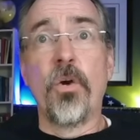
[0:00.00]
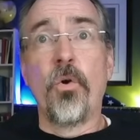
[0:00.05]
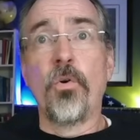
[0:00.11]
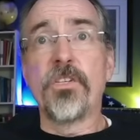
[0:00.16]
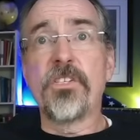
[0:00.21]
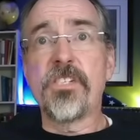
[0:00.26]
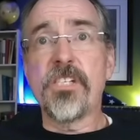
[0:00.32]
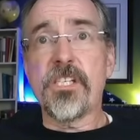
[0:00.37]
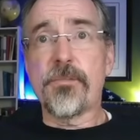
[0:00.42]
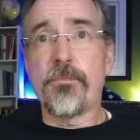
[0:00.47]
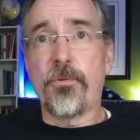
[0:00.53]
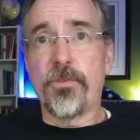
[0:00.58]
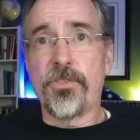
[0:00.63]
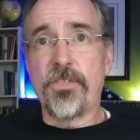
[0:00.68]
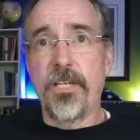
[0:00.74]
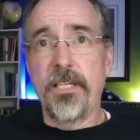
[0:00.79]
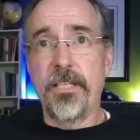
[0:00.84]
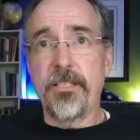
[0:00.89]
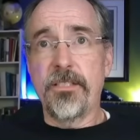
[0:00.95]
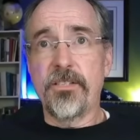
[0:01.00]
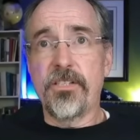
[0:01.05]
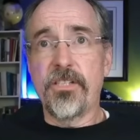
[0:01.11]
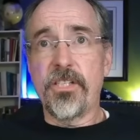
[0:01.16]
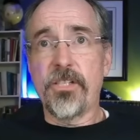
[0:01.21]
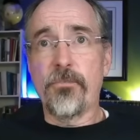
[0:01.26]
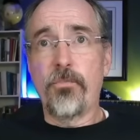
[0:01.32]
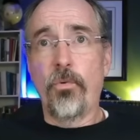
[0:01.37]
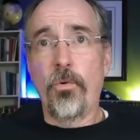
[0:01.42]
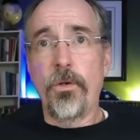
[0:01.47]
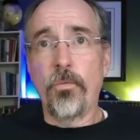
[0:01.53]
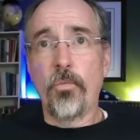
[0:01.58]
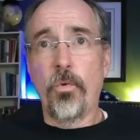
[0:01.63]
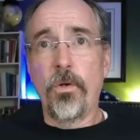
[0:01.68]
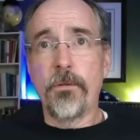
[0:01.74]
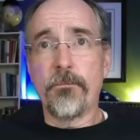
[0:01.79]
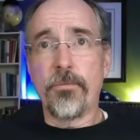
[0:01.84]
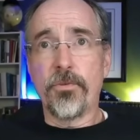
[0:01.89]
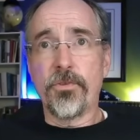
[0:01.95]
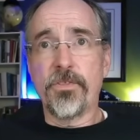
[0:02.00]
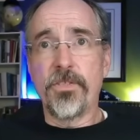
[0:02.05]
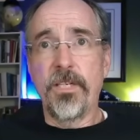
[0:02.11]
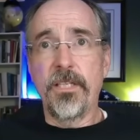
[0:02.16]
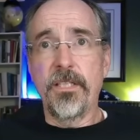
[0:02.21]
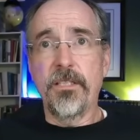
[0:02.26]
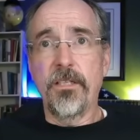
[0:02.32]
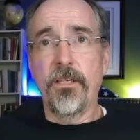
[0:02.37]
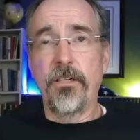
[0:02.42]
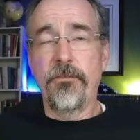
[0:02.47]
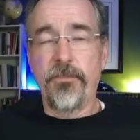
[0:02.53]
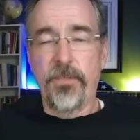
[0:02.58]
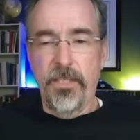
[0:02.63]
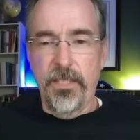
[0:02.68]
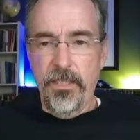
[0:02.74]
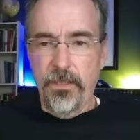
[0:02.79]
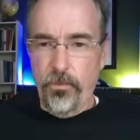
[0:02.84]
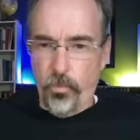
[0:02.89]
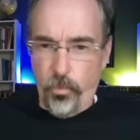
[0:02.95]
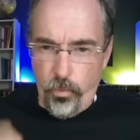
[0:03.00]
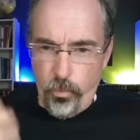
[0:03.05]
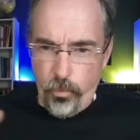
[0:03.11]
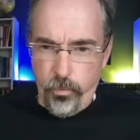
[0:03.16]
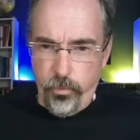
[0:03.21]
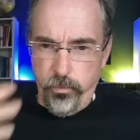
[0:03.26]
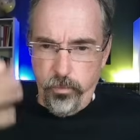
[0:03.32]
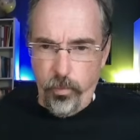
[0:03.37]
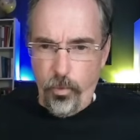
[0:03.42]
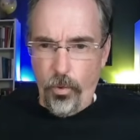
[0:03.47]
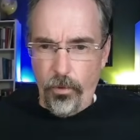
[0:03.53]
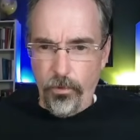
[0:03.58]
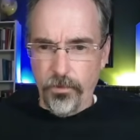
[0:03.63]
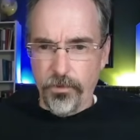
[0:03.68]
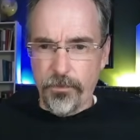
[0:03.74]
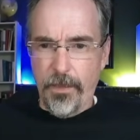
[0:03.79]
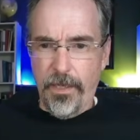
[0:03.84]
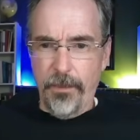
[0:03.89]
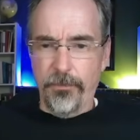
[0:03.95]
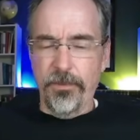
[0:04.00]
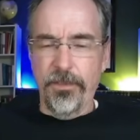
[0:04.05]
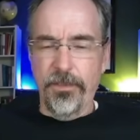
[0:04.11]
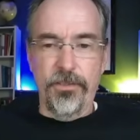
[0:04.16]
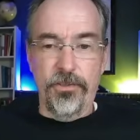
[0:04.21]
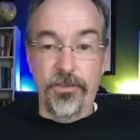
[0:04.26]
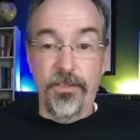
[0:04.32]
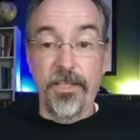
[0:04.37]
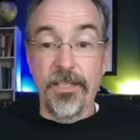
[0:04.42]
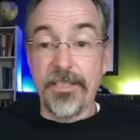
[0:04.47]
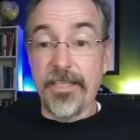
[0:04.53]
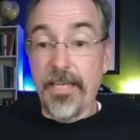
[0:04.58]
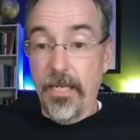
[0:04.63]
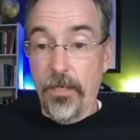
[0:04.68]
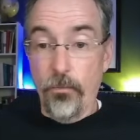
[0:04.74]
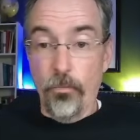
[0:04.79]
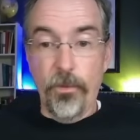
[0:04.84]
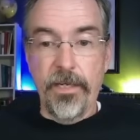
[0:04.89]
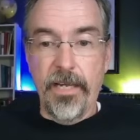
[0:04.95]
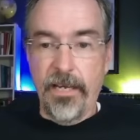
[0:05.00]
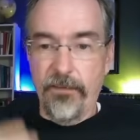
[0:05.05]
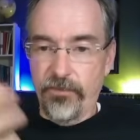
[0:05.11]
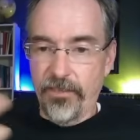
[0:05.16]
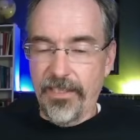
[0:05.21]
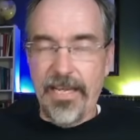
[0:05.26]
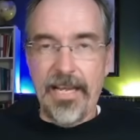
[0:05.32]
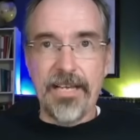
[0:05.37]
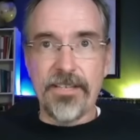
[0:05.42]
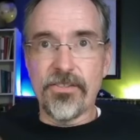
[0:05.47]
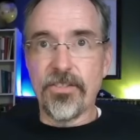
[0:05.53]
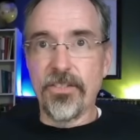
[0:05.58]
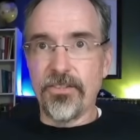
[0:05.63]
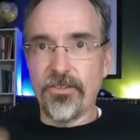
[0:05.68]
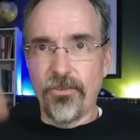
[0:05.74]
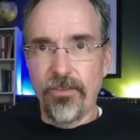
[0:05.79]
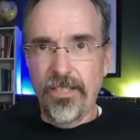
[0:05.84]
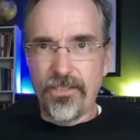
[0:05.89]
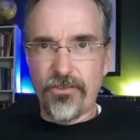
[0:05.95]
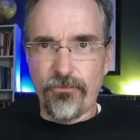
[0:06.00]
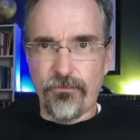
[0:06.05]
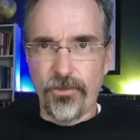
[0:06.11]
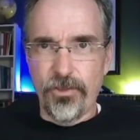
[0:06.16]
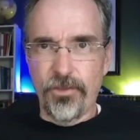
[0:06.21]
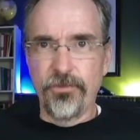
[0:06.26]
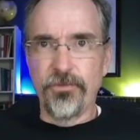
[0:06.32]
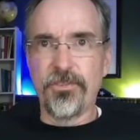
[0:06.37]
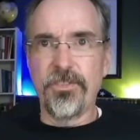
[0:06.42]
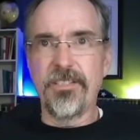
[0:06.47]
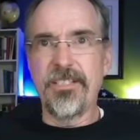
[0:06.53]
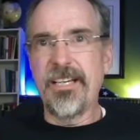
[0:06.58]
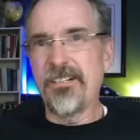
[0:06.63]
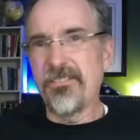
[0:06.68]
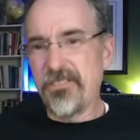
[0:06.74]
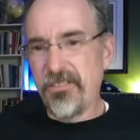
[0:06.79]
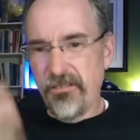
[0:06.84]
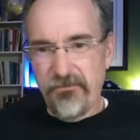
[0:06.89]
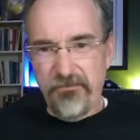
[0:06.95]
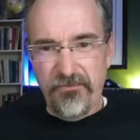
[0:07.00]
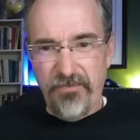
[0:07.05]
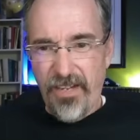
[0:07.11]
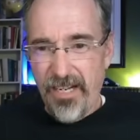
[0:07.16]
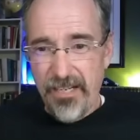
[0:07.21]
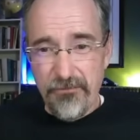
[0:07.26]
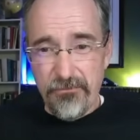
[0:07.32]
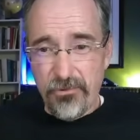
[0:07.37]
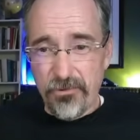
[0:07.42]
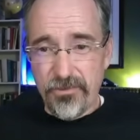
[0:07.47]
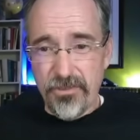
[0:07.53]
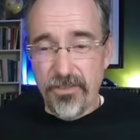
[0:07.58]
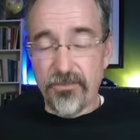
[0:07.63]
6.1% of the world's population. Again, we have Alaska, so let's reduce it down to 5%